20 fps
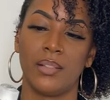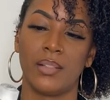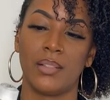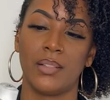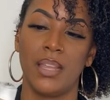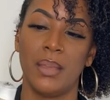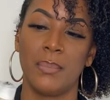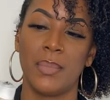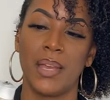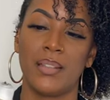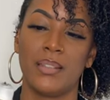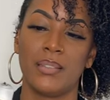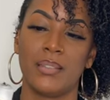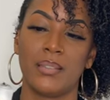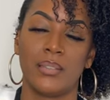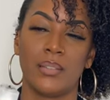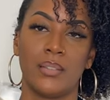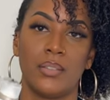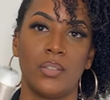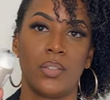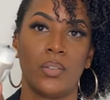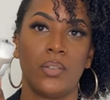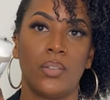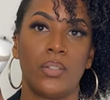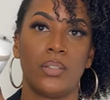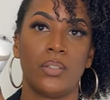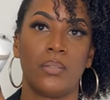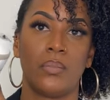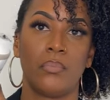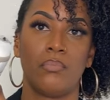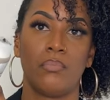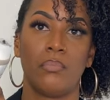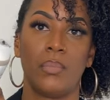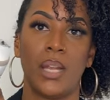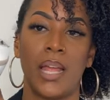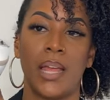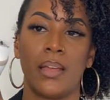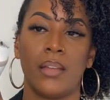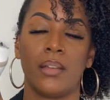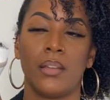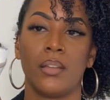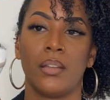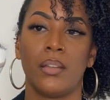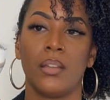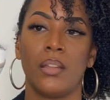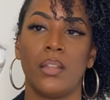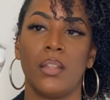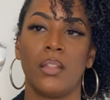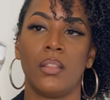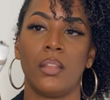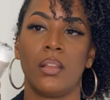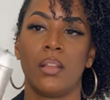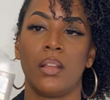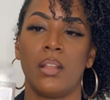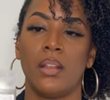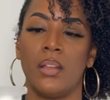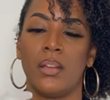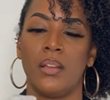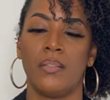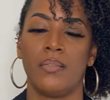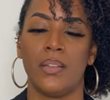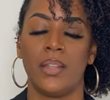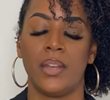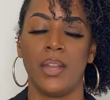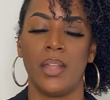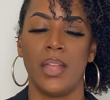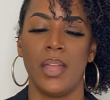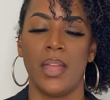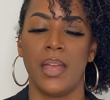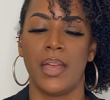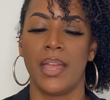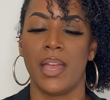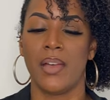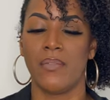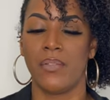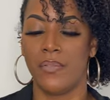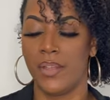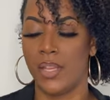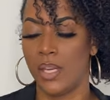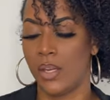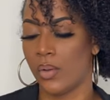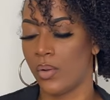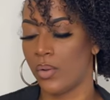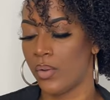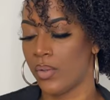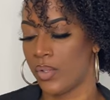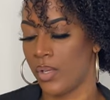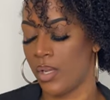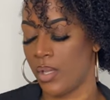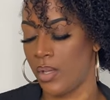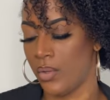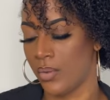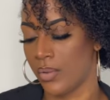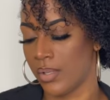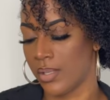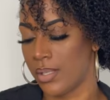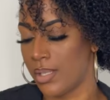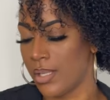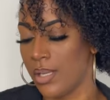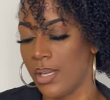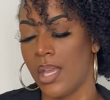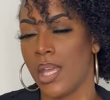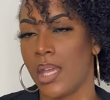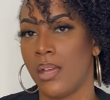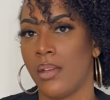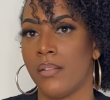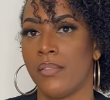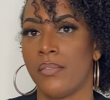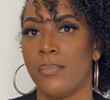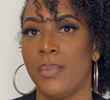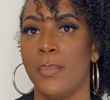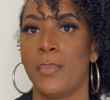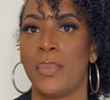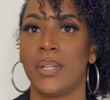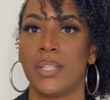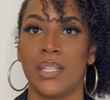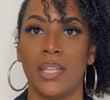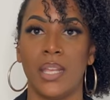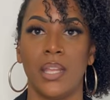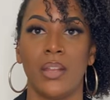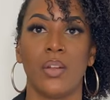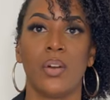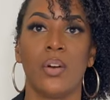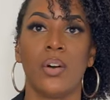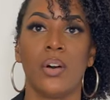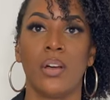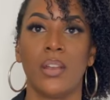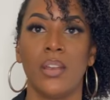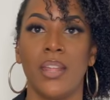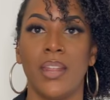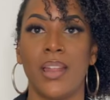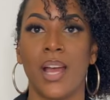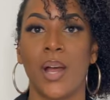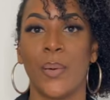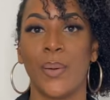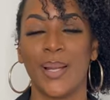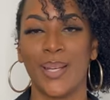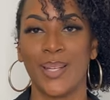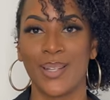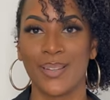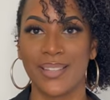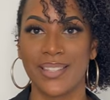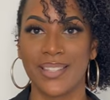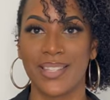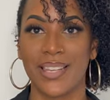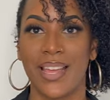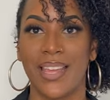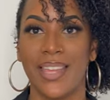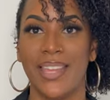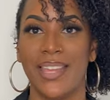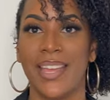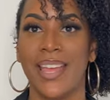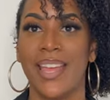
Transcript: clay mask. So it's black, the color of it. I have a video also that you'll see here of me putting it on and how it looks like.